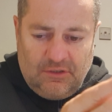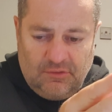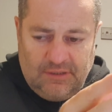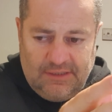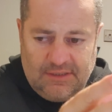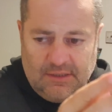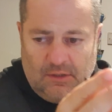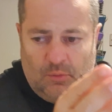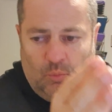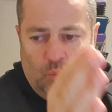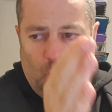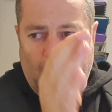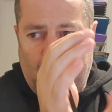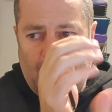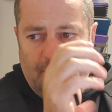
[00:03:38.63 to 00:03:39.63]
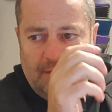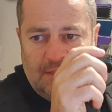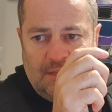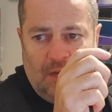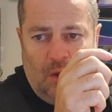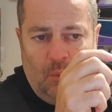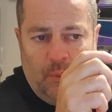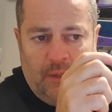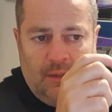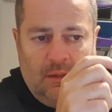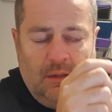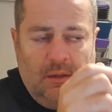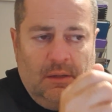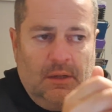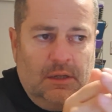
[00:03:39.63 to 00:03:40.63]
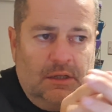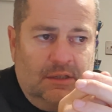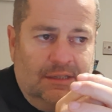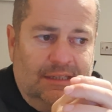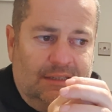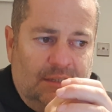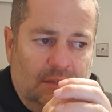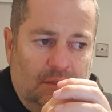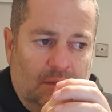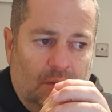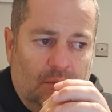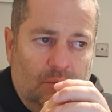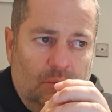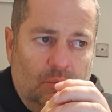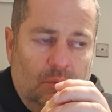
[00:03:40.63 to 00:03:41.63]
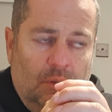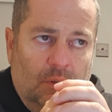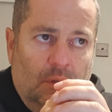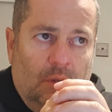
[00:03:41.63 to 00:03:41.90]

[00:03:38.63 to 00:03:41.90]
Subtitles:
You need to know where it's going. You need to know